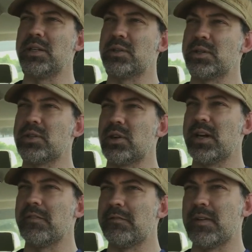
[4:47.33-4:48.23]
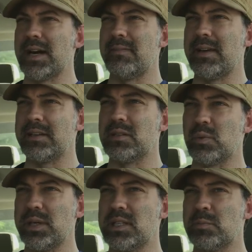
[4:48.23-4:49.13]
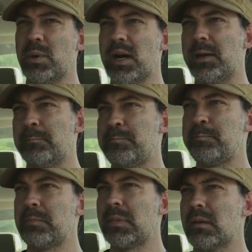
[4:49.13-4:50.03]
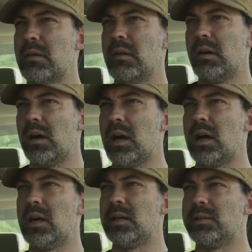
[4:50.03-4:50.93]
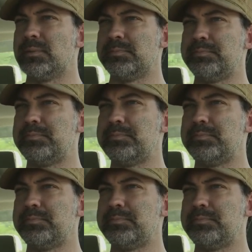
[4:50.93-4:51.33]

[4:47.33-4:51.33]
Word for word: It's just trying to find that sweet spot. Um,